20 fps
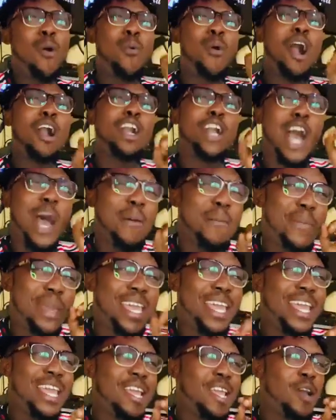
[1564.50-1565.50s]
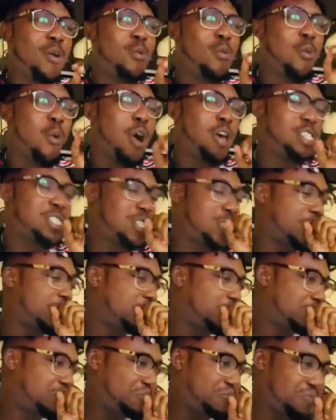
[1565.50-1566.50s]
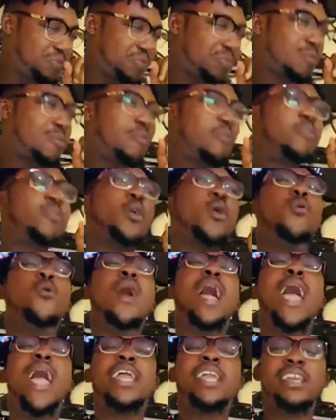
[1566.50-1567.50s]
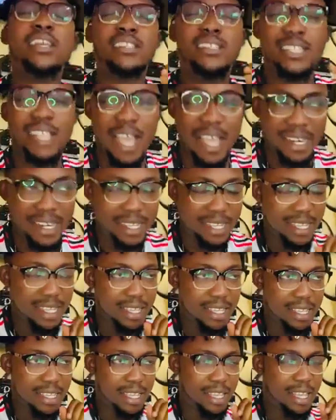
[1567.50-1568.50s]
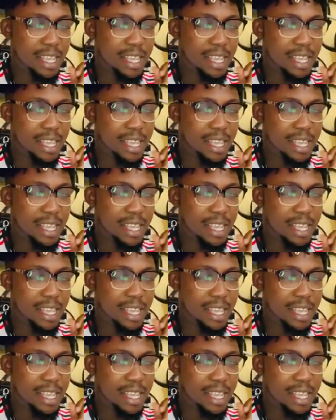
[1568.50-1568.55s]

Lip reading: Now, what got me was where he said,